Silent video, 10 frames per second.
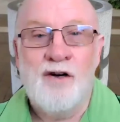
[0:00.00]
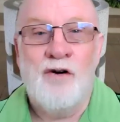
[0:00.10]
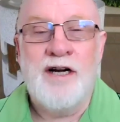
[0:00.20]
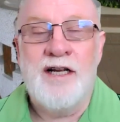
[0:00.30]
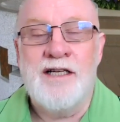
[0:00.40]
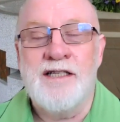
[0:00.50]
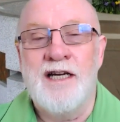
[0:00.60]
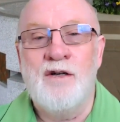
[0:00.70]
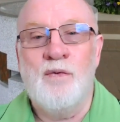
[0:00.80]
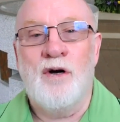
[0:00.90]
Greetings
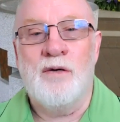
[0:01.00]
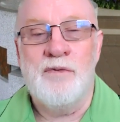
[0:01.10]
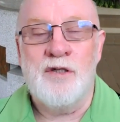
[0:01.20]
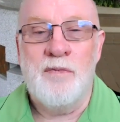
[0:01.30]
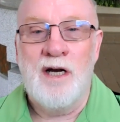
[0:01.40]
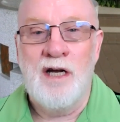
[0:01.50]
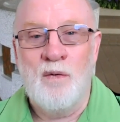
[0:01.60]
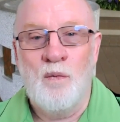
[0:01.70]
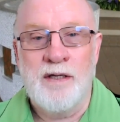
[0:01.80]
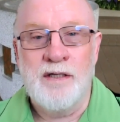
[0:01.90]
and welcome to
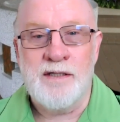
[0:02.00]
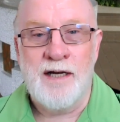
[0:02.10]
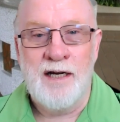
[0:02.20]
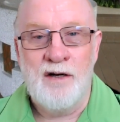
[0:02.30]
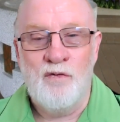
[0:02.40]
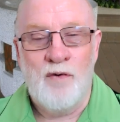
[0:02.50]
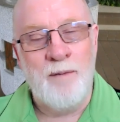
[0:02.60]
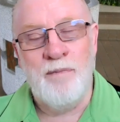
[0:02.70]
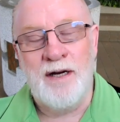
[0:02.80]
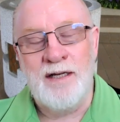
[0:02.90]
my Wednesday
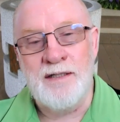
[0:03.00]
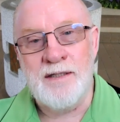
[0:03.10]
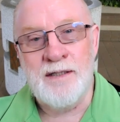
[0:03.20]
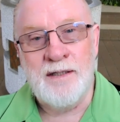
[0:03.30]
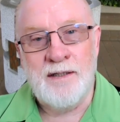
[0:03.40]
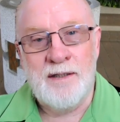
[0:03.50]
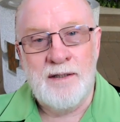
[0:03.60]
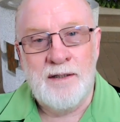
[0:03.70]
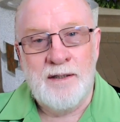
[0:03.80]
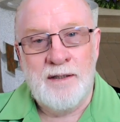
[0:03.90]
ramblings.
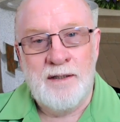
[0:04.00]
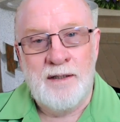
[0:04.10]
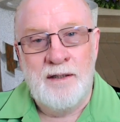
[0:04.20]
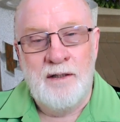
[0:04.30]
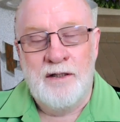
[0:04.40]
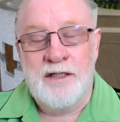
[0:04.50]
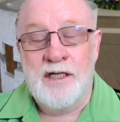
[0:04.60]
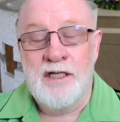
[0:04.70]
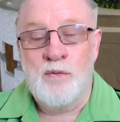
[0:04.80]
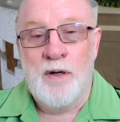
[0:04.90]
This
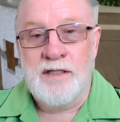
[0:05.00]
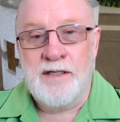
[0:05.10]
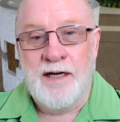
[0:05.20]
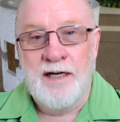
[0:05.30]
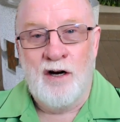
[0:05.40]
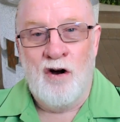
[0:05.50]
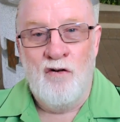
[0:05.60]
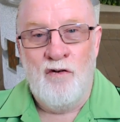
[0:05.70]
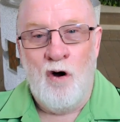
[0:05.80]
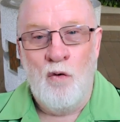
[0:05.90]
is Wednesday
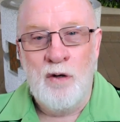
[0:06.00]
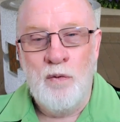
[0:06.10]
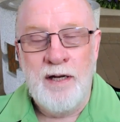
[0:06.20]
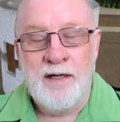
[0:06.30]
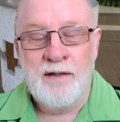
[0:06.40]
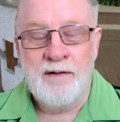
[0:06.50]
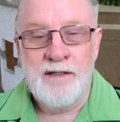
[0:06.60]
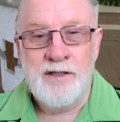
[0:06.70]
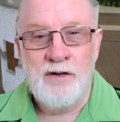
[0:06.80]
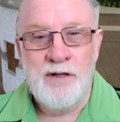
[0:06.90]
of Holy Week,
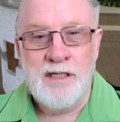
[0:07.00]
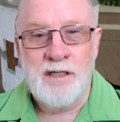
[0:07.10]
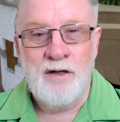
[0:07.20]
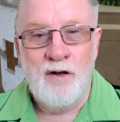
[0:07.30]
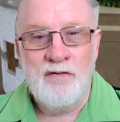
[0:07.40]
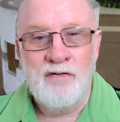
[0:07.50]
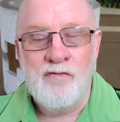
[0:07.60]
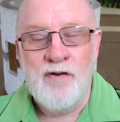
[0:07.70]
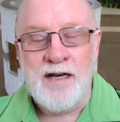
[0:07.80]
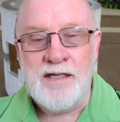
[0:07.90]
and so there's a lot of
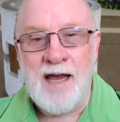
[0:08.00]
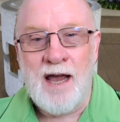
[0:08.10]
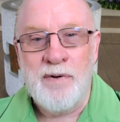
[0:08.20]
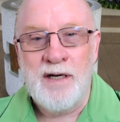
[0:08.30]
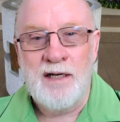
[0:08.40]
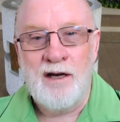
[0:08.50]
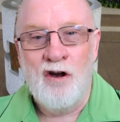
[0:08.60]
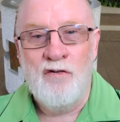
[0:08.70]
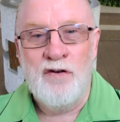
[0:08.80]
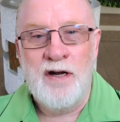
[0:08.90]
events happening
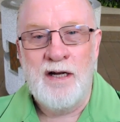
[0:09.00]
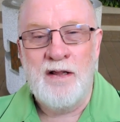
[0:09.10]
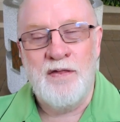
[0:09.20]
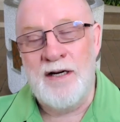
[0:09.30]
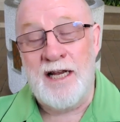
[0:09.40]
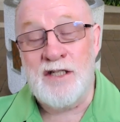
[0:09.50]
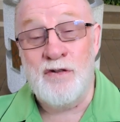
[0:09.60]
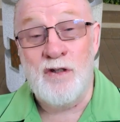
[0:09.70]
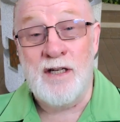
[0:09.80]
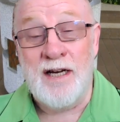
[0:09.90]
over the next
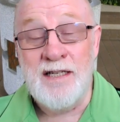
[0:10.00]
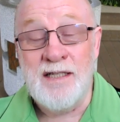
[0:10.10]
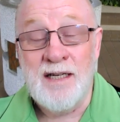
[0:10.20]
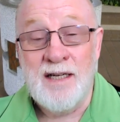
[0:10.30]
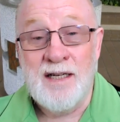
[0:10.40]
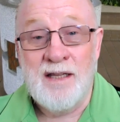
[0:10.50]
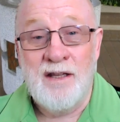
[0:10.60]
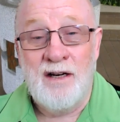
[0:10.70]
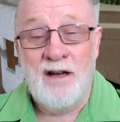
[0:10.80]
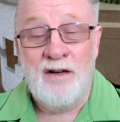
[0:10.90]
few days
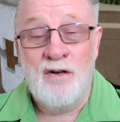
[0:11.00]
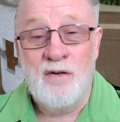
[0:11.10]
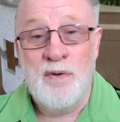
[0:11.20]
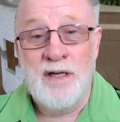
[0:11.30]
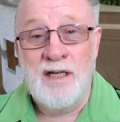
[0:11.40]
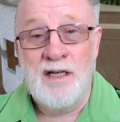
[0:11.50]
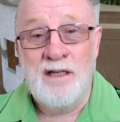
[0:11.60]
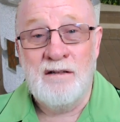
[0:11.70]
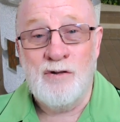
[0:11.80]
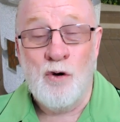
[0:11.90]
that I could
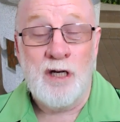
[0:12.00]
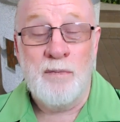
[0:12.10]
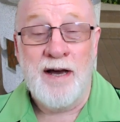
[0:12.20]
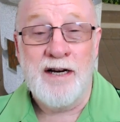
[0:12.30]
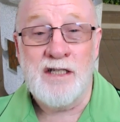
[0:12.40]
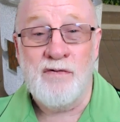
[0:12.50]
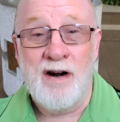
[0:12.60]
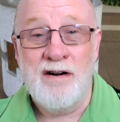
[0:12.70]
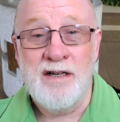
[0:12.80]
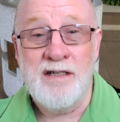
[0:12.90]
be talking about as
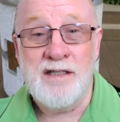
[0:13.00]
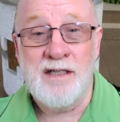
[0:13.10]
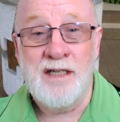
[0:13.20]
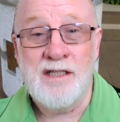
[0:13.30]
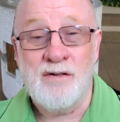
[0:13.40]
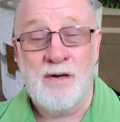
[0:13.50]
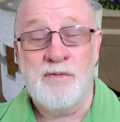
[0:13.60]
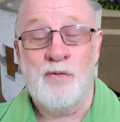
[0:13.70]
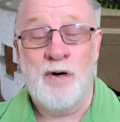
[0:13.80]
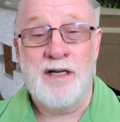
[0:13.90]
far as the
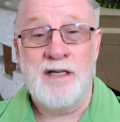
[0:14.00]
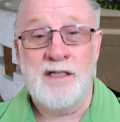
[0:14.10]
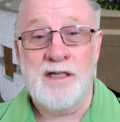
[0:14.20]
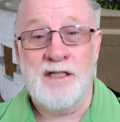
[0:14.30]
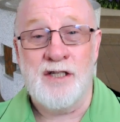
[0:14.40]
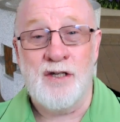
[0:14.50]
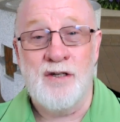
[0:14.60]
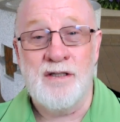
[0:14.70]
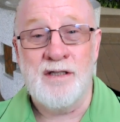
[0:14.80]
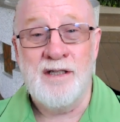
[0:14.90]
scripture readings are
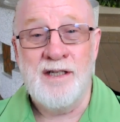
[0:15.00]
concerned.